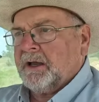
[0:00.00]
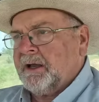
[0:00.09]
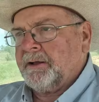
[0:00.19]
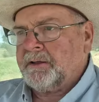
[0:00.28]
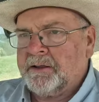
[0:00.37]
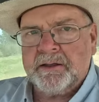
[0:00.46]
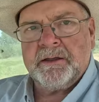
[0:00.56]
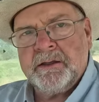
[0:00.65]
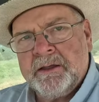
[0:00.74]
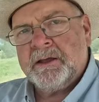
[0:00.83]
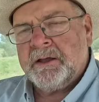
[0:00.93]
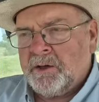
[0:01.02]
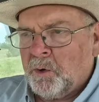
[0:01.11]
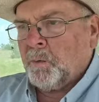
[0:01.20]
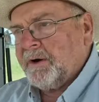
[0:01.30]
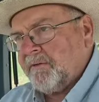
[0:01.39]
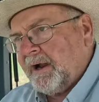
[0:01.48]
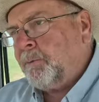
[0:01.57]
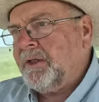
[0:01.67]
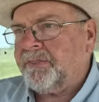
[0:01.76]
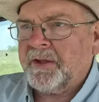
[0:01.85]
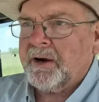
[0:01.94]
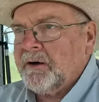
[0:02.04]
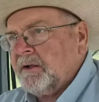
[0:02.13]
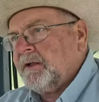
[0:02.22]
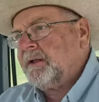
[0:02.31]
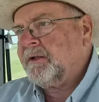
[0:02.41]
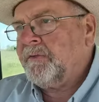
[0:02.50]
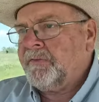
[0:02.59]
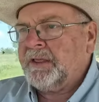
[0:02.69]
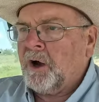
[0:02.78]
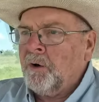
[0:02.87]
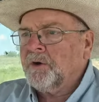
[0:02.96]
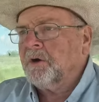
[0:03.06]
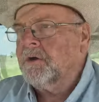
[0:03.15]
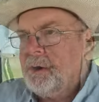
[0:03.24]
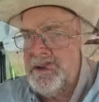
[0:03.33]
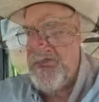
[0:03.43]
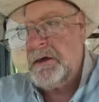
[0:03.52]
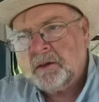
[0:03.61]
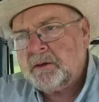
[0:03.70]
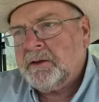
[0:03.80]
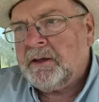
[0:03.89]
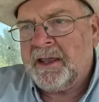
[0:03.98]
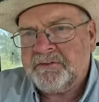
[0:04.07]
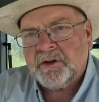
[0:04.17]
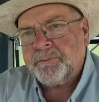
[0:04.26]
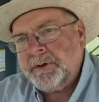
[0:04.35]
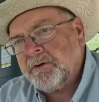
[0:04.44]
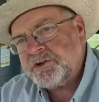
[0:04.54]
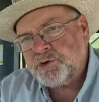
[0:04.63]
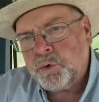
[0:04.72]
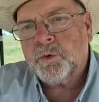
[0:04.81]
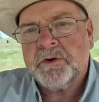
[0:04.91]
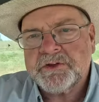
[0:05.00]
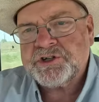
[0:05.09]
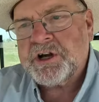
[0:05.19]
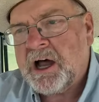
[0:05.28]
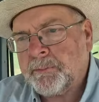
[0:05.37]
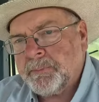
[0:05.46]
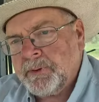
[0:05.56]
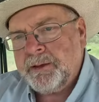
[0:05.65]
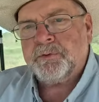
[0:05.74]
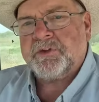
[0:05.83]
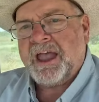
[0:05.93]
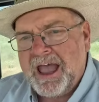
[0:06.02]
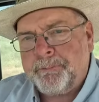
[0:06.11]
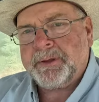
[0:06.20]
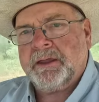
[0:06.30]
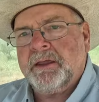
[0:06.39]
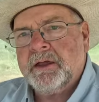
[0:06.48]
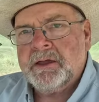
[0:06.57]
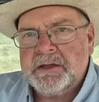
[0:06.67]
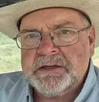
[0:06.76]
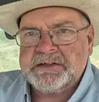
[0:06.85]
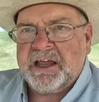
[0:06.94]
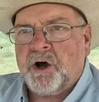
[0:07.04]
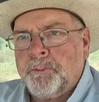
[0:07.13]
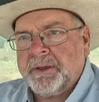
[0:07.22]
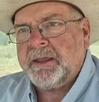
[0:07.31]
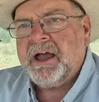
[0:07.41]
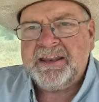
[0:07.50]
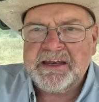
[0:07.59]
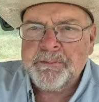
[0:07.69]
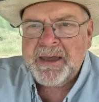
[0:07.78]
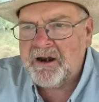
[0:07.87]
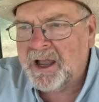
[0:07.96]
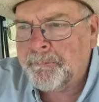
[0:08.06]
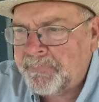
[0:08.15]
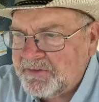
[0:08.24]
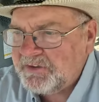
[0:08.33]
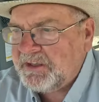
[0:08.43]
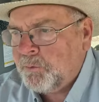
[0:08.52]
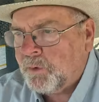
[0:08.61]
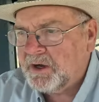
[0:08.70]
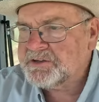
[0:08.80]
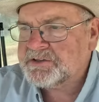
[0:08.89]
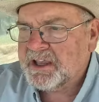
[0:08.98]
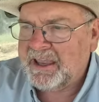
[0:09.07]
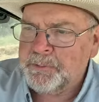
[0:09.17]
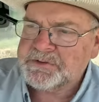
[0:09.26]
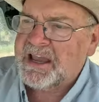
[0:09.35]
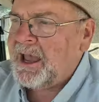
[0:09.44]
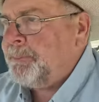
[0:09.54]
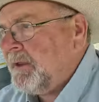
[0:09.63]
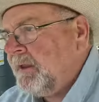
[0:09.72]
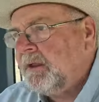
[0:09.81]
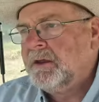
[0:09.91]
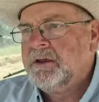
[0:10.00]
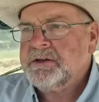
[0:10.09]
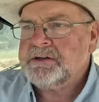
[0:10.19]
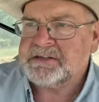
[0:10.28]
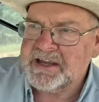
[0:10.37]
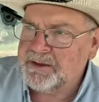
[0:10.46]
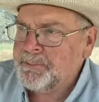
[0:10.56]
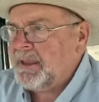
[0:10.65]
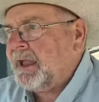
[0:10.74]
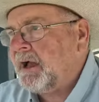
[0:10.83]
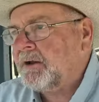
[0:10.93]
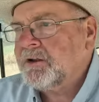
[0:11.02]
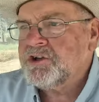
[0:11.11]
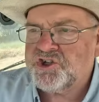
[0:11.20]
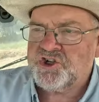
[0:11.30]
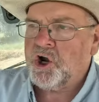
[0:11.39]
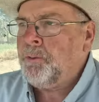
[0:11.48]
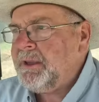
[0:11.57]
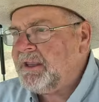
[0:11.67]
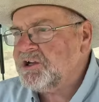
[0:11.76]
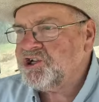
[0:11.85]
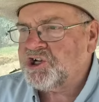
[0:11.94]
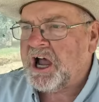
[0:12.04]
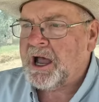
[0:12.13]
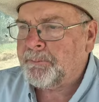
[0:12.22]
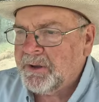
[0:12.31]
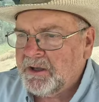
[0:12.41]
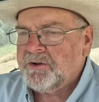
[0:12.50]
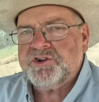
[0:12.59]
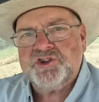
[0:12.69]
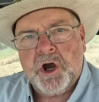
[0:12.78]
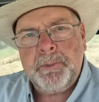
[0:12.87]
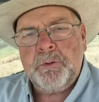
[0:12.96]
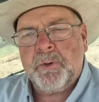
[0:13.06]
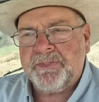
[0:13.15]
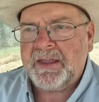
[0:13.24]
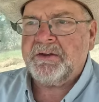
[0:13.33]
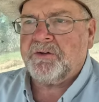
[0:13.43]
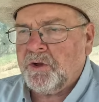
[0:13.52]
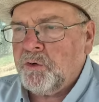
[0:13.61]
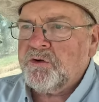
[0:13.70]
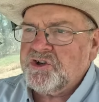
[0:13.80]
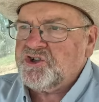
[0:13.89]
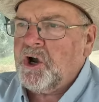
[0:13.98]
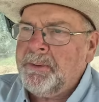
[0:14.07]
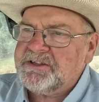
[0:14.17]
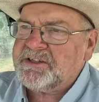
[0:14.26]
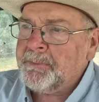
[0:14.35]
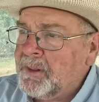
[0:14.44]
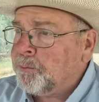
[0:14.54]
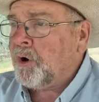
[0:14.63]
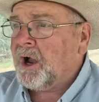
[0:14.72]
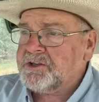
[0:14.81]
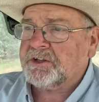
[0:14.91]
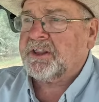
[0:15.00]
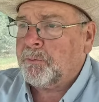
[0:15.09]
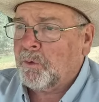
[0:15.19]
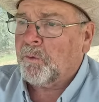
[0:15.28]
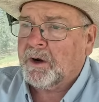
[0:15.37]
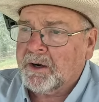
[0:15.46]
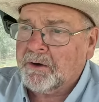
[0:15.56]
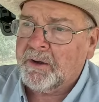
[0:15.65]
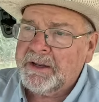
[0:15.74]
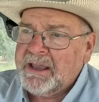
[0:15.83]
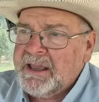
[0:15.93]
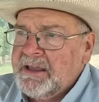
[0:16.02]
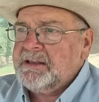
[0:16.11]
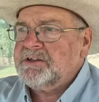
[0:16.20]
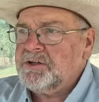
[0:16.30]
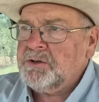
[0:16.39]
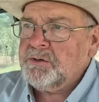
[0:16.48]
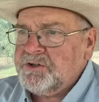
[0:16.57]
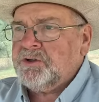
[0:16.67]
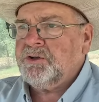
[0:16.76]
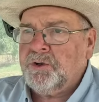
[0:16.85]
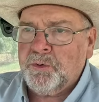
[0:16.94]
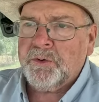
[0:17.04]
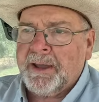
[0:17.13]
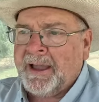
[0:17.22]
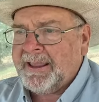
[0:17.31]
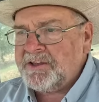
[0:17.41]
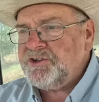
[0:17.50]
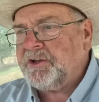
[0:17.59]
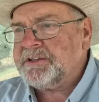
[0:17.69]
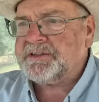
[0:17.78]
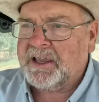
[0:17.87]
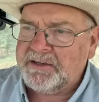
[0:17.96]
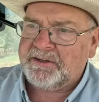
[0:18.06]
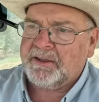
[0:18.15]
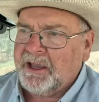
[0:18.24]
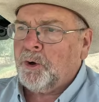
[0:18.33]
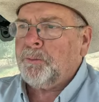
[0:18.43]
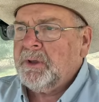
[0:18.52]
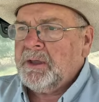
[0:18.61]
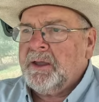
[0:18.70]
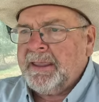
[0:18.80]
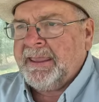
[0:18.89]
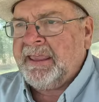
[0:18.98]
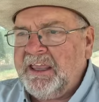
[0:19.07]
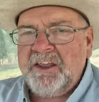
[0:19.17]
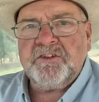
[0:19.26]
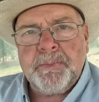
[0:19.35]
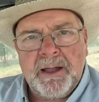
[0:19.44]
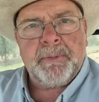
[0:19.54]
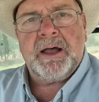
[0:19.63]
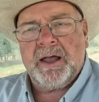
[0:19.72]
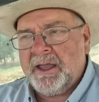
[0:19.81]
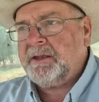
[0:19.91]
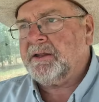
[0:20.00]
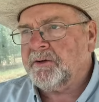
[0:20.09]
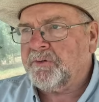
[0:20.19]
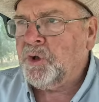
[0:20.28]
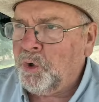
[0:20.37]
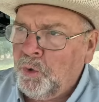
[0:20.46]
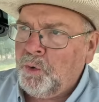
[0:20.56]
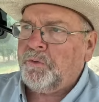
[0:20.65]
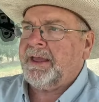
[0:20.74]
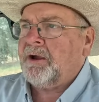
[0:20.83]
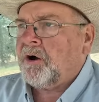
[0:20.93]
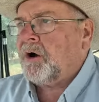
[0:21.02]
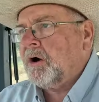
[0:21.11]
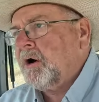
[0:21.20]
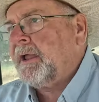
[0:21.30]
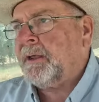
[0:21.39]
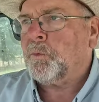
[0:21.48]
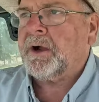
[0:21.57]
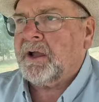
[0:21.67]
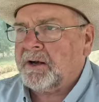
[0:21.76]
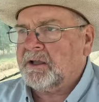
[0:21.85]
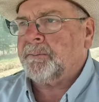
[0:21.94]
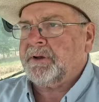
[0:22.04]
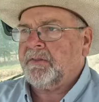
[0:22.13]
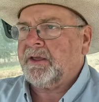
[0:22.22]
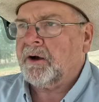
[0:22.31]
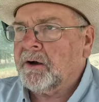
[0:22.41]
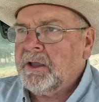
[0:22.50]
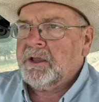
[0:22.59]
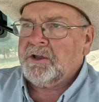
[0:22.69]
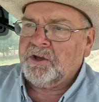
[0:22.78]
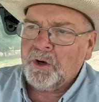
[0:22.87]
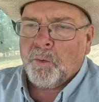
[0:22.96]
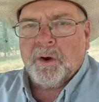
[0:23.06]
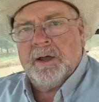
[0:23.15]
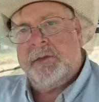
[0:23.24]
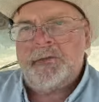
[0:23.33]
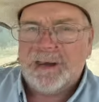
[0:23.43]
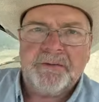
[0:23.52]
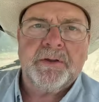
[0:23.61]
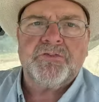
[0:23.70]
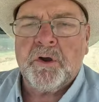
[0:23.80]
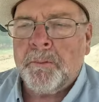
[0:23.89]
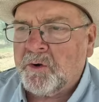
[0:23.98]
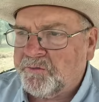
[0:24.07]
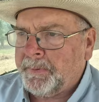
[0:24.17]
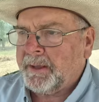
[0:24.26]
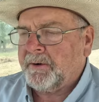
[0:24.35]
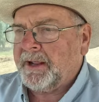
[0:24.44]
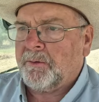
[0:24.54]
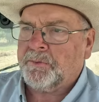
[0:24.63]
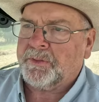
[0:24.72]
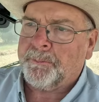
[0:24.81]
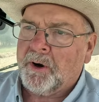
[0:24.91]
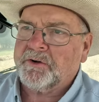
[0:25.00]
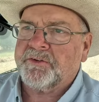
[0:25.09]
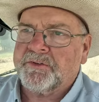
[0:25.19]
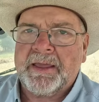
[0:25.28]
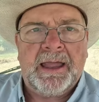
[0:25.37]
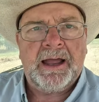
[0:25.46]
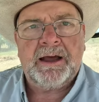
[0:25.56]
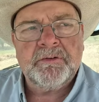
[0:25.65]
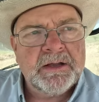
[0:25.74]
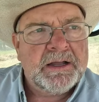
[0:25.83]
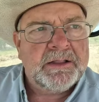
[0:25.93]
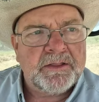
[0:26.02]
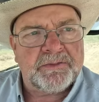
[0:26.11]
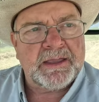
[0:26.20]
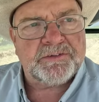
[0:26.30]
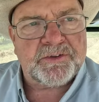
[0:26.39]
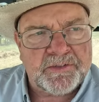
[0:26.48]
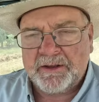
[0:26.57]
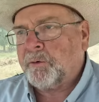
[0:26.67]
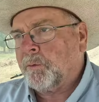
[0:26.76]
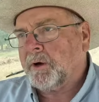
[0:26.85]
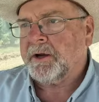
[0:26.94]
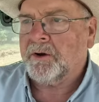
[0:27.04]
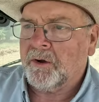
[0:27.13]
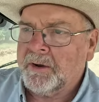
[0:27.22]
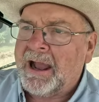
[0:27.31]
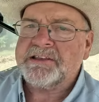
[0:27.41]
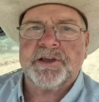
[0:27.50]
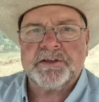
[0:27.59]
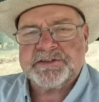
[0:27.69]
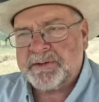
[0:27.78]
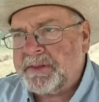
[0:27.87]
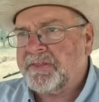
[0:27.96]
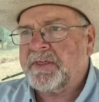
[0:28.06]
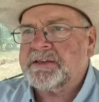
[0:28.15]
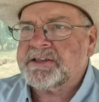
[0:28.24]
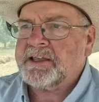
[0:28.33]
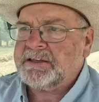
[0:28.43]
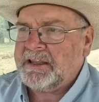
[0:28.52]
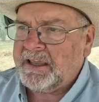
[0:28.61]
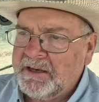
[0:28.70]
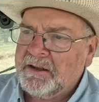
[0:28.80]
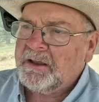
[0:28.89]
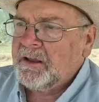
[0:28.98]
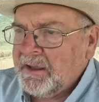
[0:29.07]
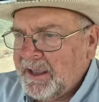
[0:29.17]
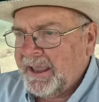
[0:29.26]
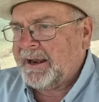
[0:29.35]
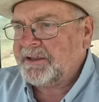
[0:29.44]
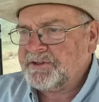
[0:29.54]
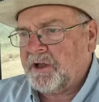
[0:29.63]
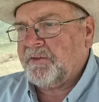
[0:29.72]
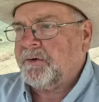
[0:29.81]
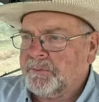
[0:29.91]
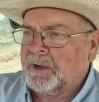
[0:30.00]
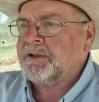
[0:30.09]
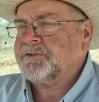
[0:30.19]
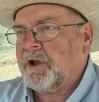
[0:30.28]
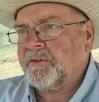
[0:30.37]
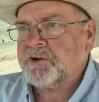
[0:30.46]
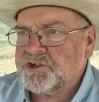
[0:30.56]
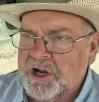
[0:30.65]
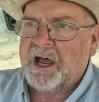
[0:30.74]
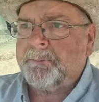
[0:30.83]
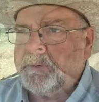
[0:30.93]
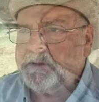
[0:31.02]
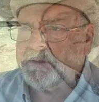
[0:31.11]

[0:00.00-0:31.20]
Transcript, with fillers: Uh, whenever I went there, the owner he took me on a tour of the shop. He was happy to help me. Didn't matter how busy he was, he was happy to take me out, show me his shop, show me what they do, show me some of the project they were working on to, to I guess you could say, to help ease my mind of who they are and what kind of company they are. You know what? I feel so much better now with the parts that they have, the things that they were working on. I saw some of the things they did and I saw their I saw their shop.